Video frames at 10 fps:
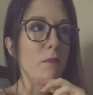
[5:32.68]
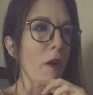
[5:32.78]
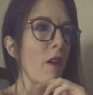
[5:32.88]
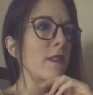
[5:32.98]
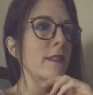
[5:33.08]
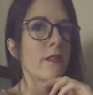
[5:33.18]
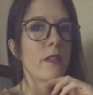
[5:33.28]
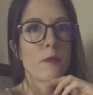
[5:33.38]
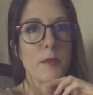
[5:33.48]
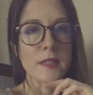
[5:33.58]
bars I've
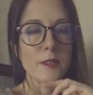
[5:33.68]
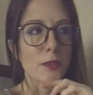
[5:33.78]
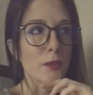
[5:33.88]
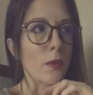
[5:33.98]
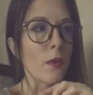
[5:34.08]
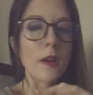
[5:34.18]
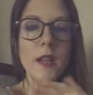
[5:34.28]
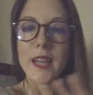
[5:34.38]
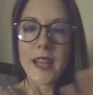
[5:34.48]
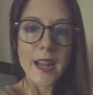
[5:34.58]
ever been to, or
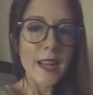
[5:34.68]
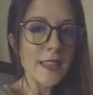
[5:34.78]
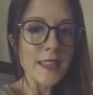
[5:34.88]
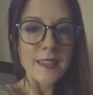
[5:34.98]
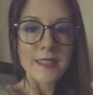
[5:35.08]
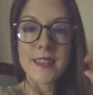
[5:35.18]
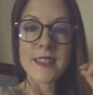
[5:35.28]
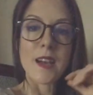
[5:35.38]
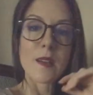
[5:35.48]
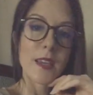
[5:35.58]
anything like
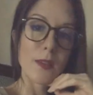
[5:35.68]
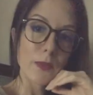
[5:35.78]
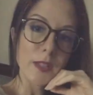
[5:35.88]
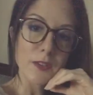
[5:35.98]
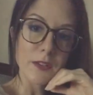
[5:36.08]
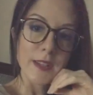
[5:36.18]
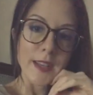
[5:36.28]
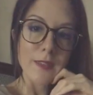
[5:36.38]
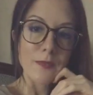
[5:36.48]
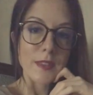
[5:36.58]
that. Get really
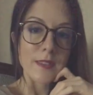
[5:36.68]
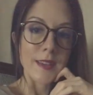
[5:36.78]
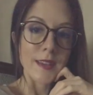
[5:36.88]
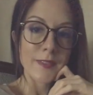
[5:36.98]
creative with it.